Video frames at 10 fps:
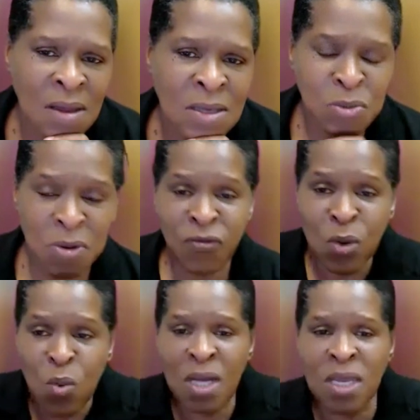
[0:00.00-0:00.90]
So if
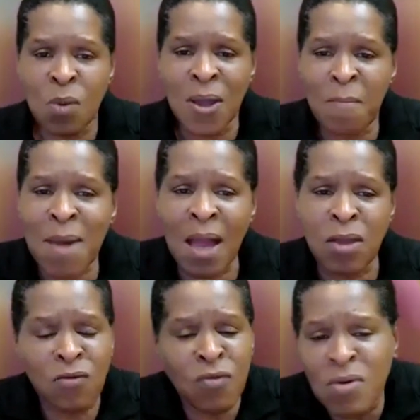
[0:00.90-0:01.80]
you work your way back,
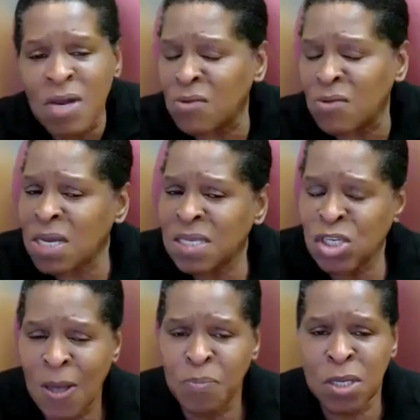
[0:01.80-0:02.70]
you've already read the
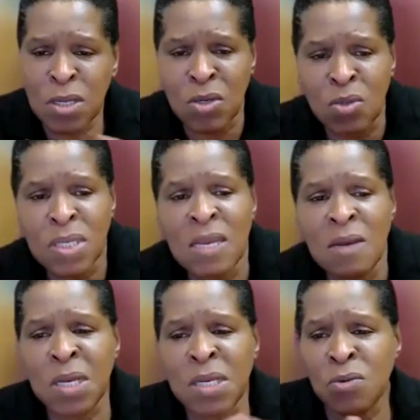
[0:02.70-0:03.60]
chapter. You don't
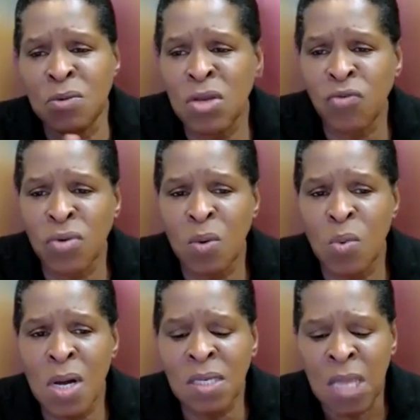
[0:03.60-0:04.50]
need me to read through the
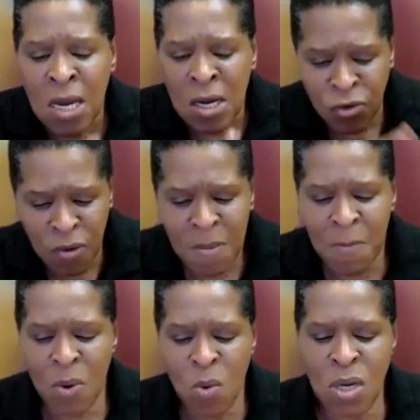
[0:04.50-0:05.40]
words. You
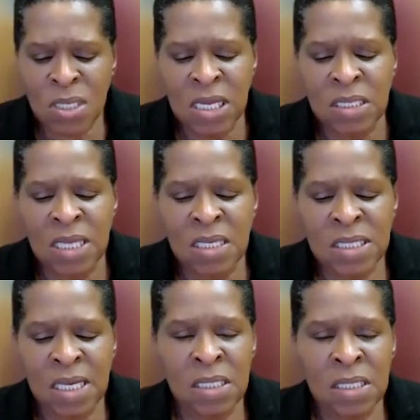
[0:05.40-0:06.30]
remember what he, they
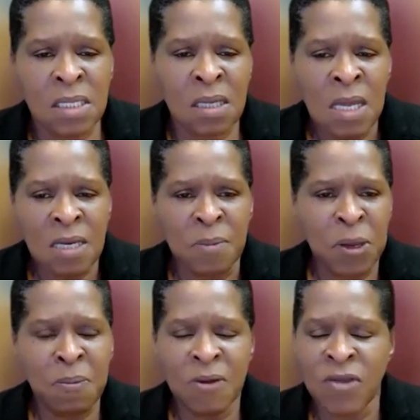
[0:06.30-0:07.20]
said to the
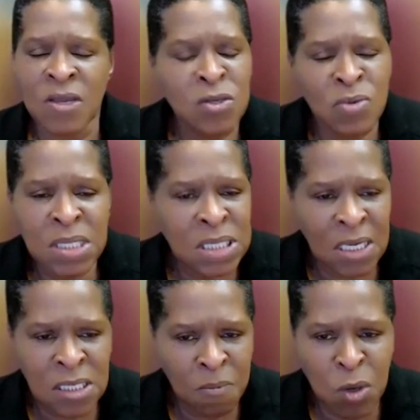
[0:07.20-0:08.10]
people of Israel,
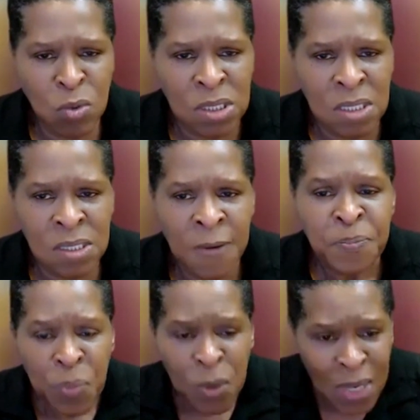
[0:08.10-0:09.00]
said to Moses,
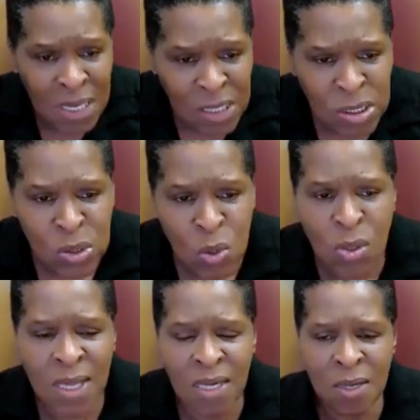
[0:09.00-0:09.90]
when they
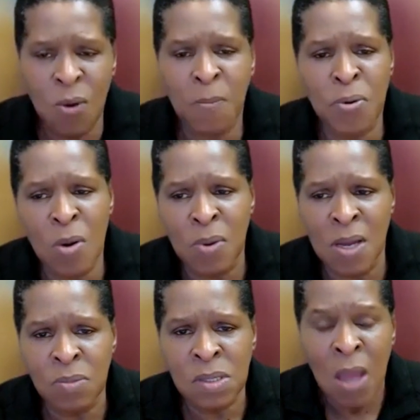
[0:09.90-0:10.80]
saw that there were
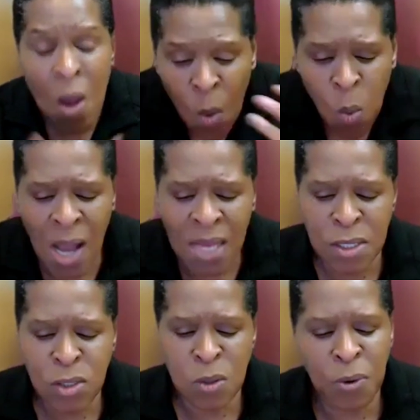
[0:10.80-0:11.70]
problems. Why
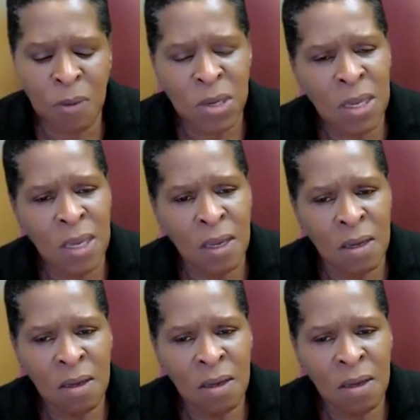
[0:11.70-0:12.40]
did you bring me here?